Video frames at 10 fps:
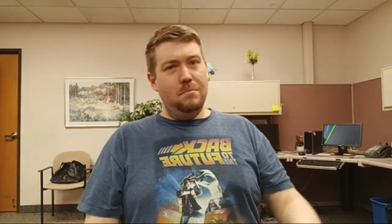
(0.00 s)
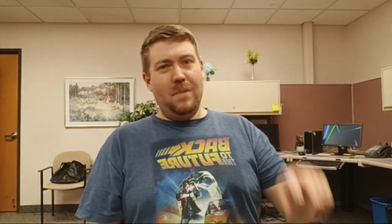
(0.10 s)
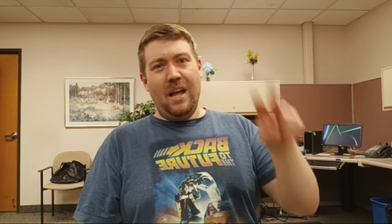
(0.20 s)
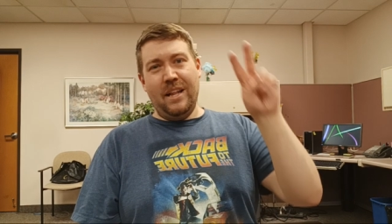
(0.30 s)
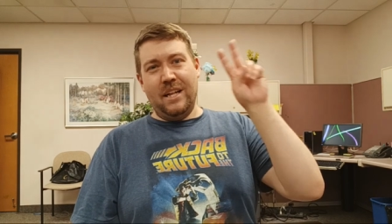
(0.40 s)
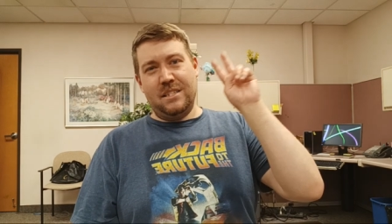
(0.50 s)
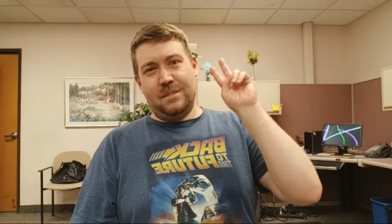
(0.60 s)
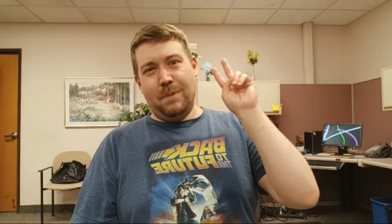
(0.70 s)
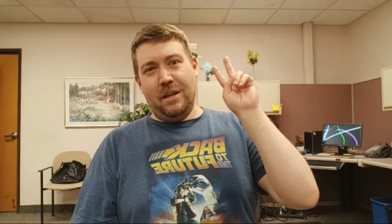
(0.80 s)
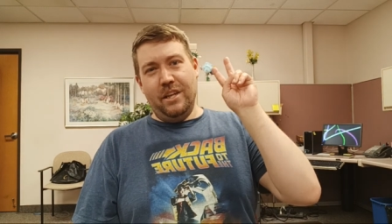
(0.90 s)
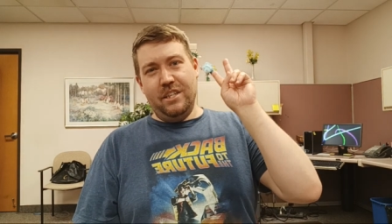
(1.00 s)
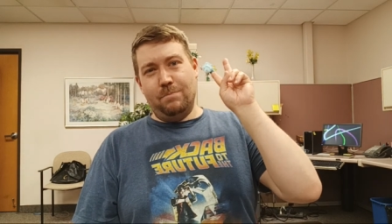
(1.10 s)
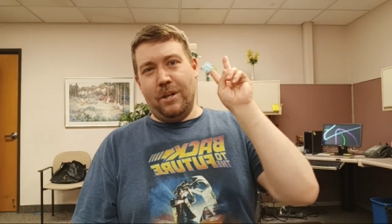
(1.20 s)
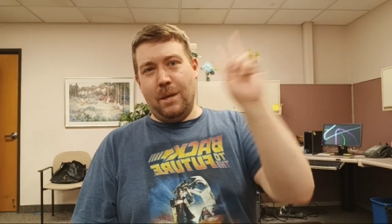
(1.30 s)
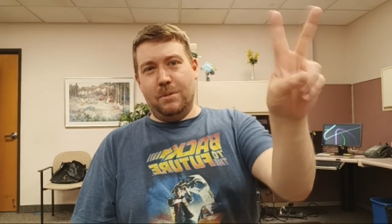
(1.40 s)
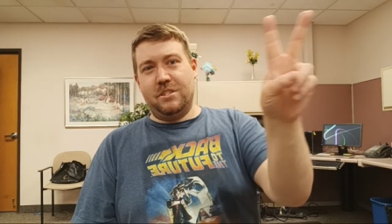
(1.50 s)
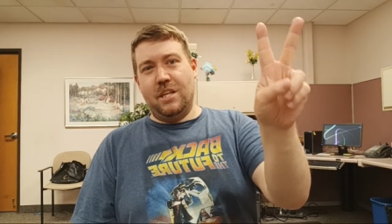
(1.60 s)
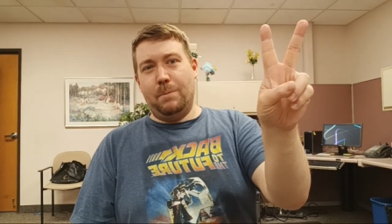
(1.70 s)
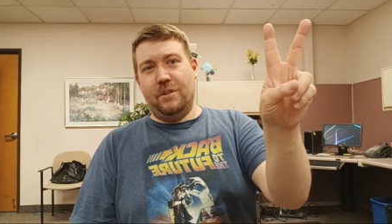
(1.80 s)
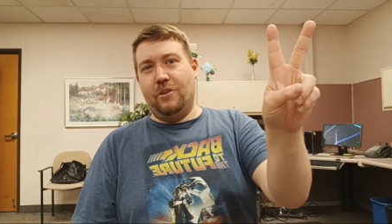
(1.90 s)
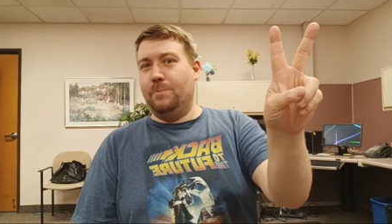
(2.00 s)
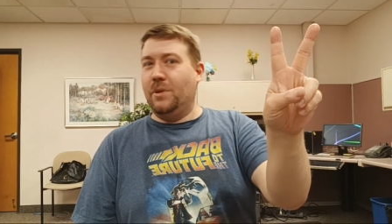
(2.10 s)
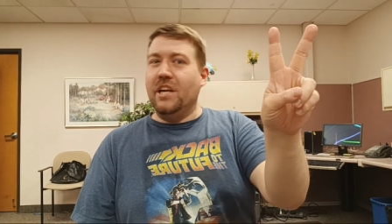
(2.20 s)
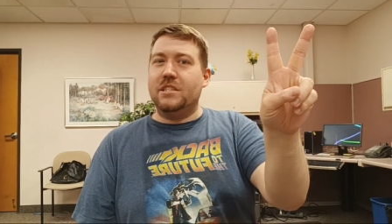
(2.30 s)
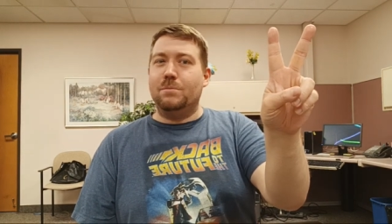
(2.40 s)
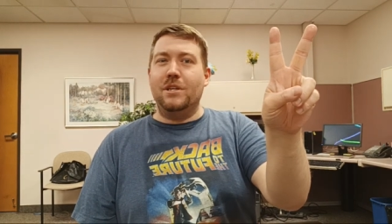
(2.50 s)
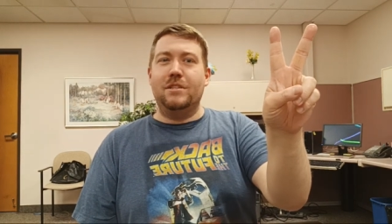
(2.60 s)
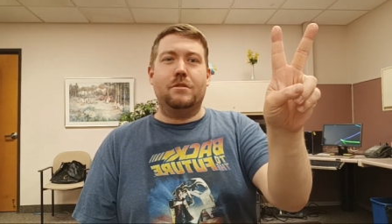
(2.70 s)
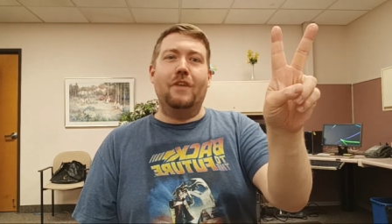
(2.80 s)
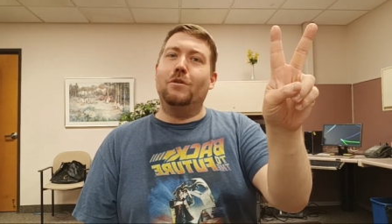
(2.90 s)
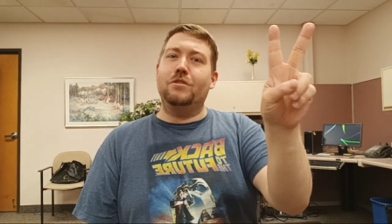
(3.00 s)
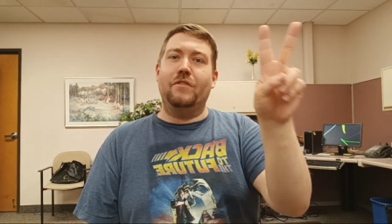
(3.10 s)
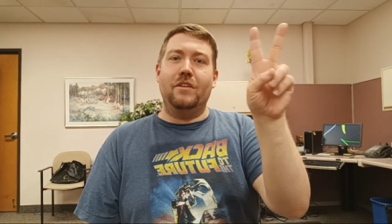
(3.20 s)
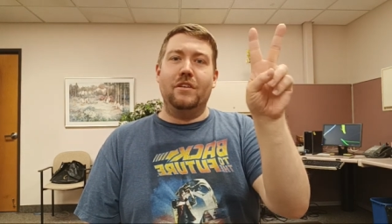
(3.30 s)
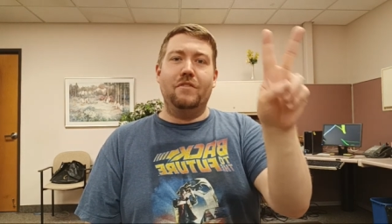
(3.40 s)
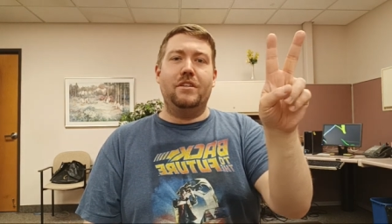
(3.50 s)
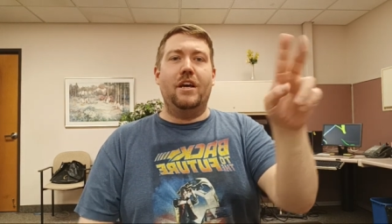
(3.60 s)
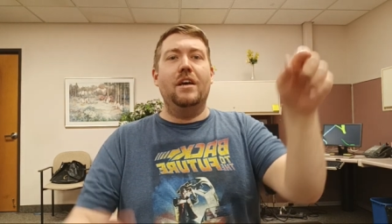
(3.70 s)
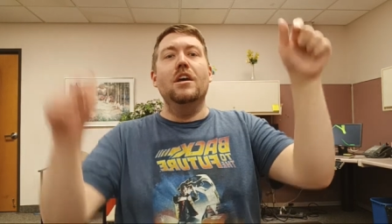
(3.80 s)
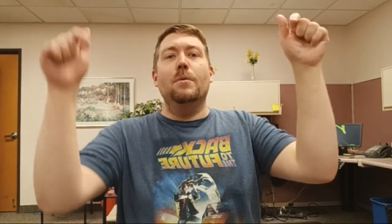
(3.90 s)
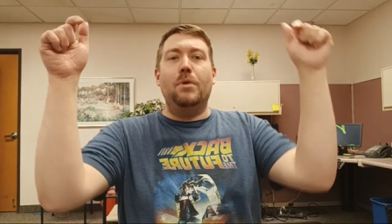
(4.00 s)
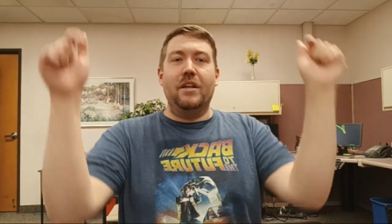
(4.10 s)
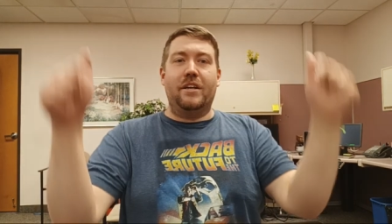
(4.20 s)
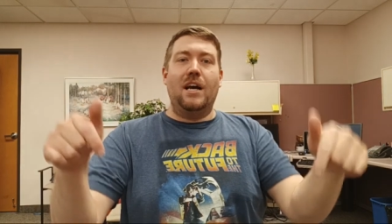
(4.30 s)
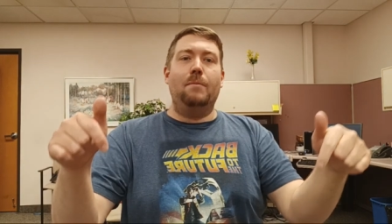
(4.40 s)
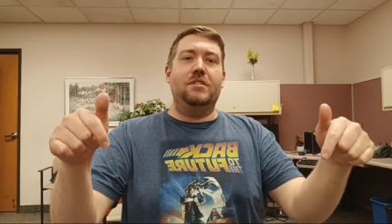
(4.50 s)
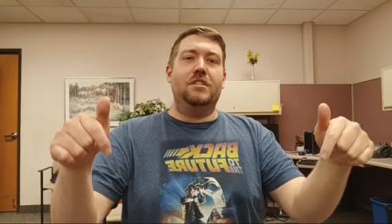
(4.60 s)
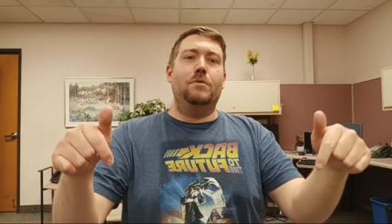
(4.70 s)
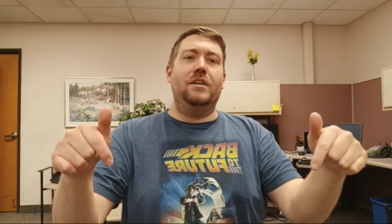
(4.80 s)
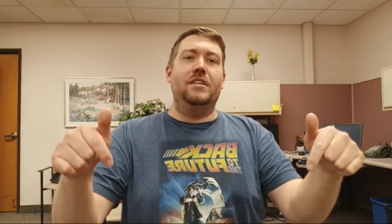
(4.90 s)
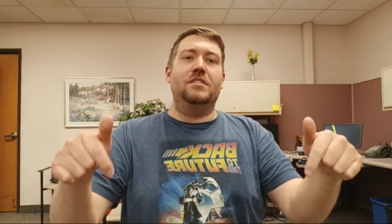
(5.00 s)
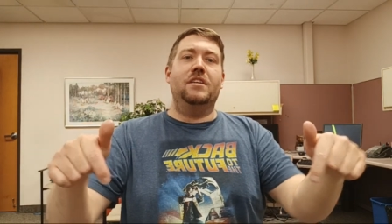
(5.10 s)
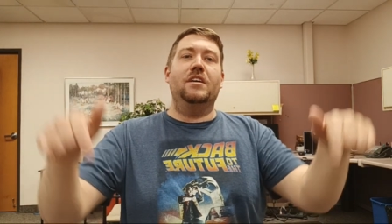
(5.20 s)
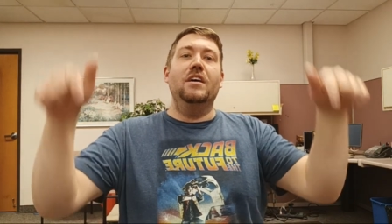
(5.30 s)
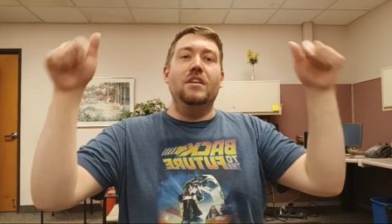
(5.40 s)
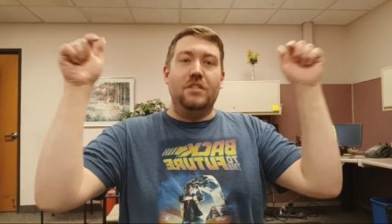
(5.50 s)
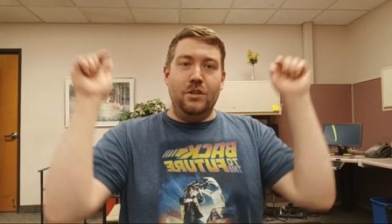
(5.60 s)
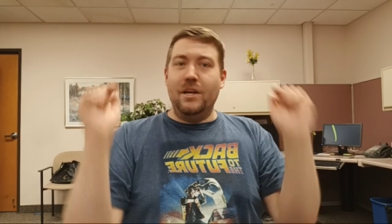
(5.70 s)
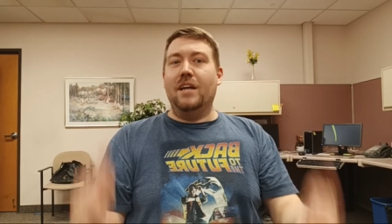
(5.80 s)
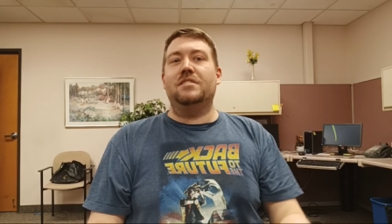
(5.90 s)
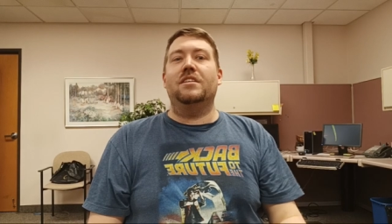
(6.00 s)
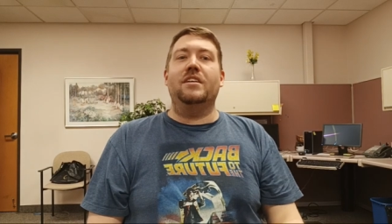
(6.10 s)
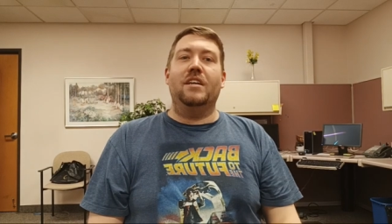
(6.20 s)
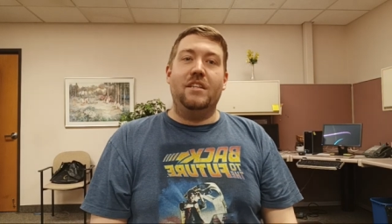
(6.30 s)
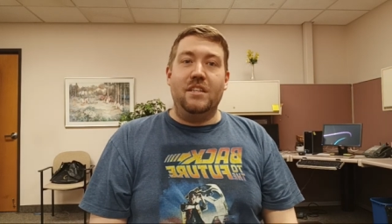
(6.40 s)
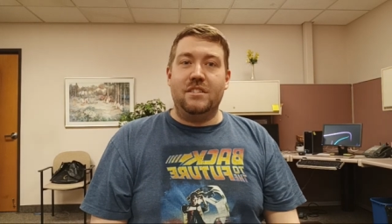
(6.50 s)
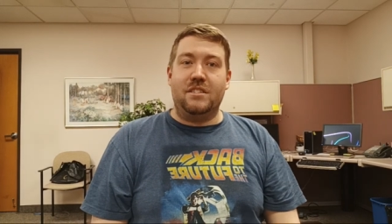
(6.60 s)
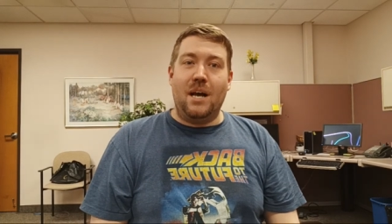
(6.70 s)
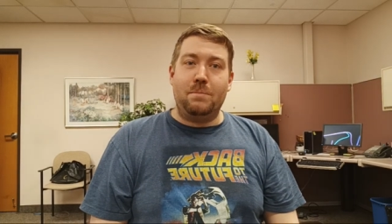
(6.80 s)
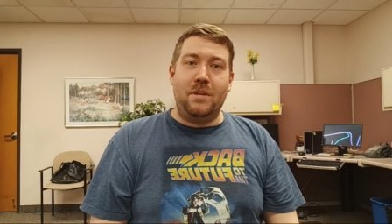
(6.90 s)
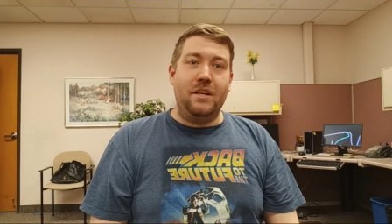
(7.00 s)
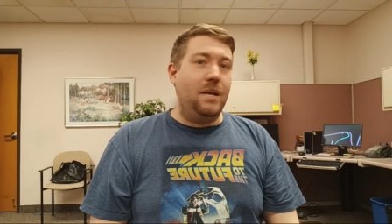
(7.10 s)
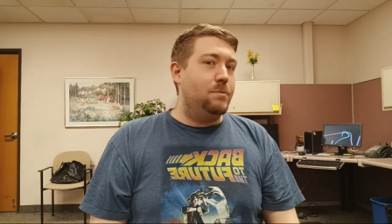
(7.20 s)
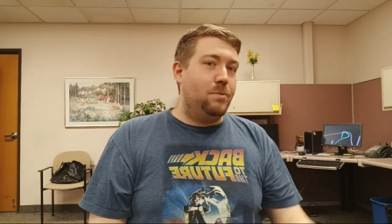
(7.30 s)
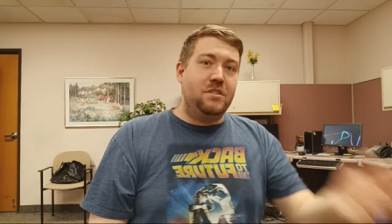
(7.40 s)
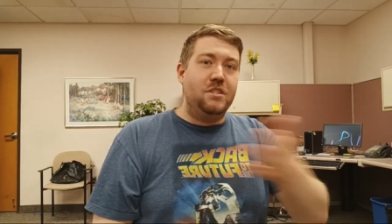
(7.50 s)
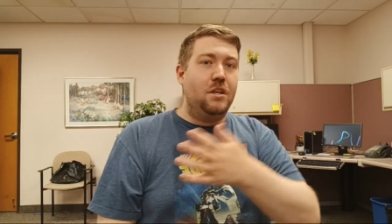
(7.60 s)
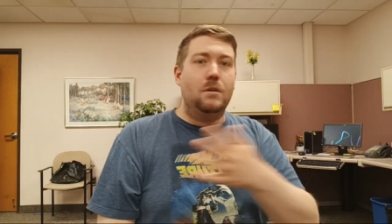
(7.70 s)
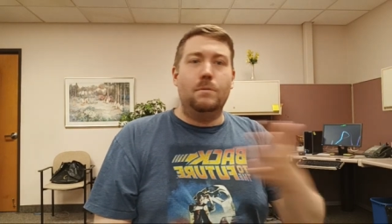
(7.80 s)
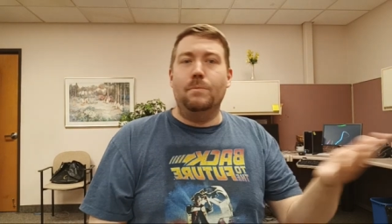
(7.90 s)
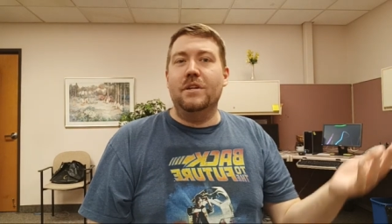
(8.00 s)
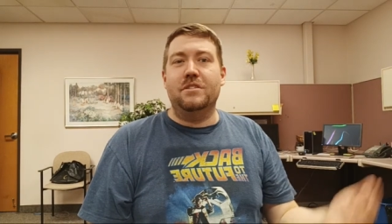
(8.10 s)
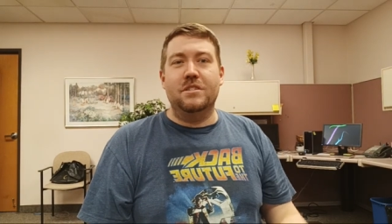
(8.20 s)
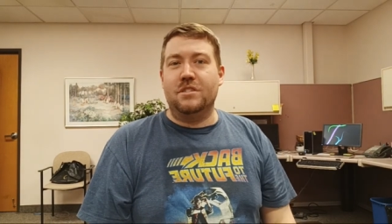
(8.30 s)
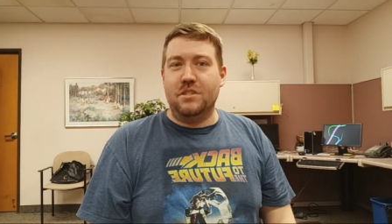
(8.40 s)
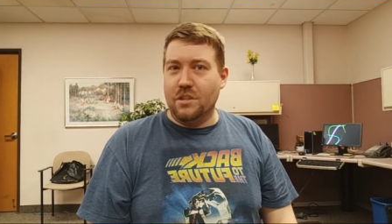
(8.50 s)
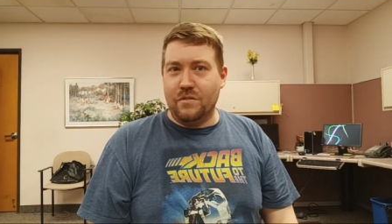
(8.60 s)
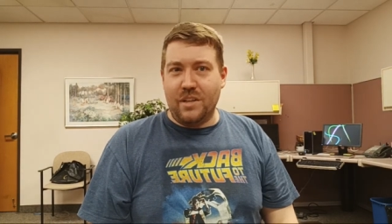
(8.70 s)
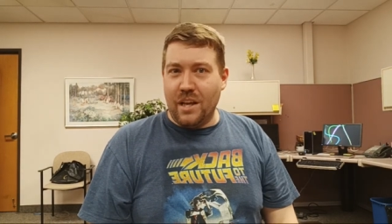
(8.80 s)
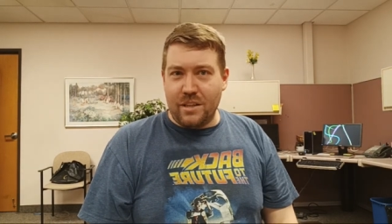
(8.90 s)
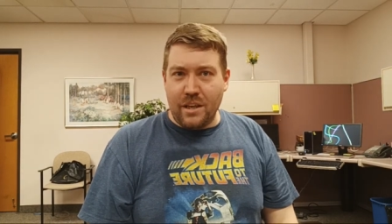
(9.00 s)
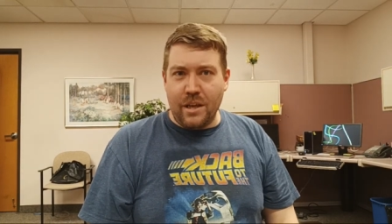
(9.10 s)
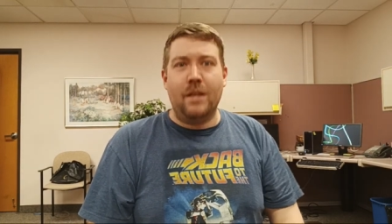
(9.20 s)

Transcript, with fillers: And that's my list. My name is Collectors One Piece. Please subscribe if you want to. Have a lovely day. Put in the comment section what you guys think. Do you guys think any of these top 10 games plus these honorable mentions deserve the hate they get?